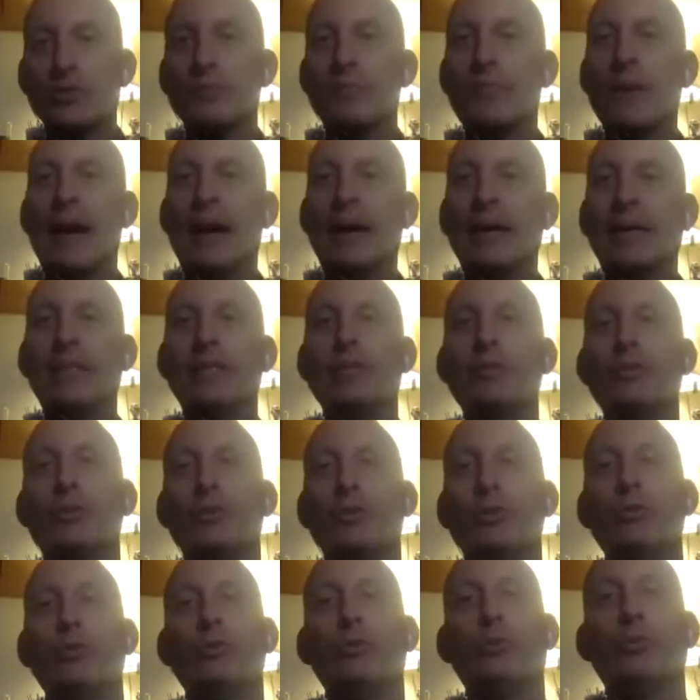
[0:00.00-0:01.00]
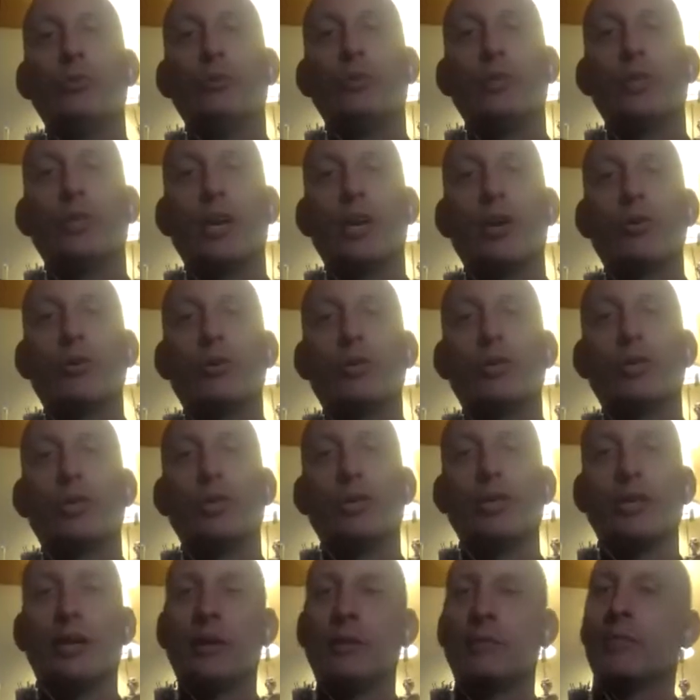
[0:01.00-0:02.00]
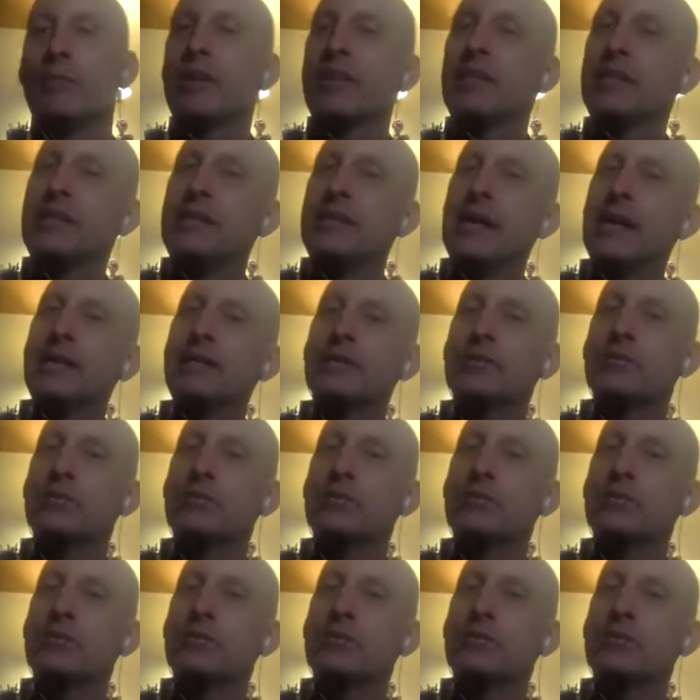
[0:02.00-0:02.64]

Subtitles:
back into the ocean. And when the next